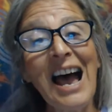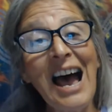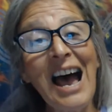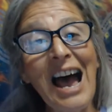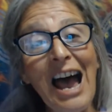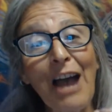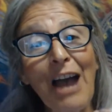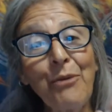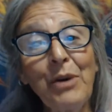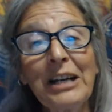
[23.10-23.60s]

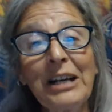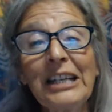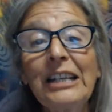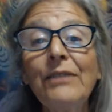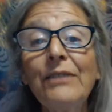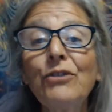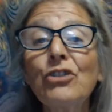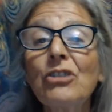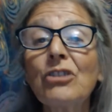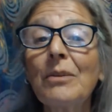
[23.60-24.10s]
I want to give
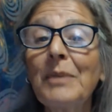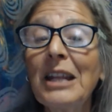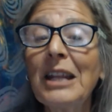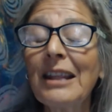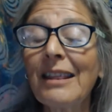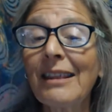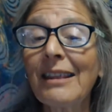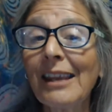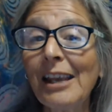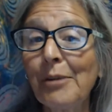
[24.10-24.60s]
you something to
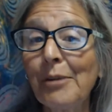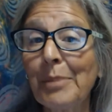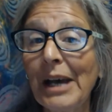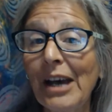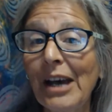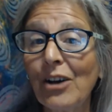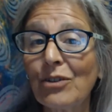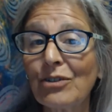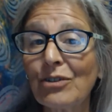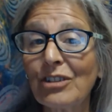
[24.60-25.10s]
think
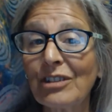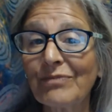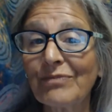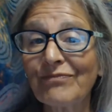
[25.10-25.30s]
about.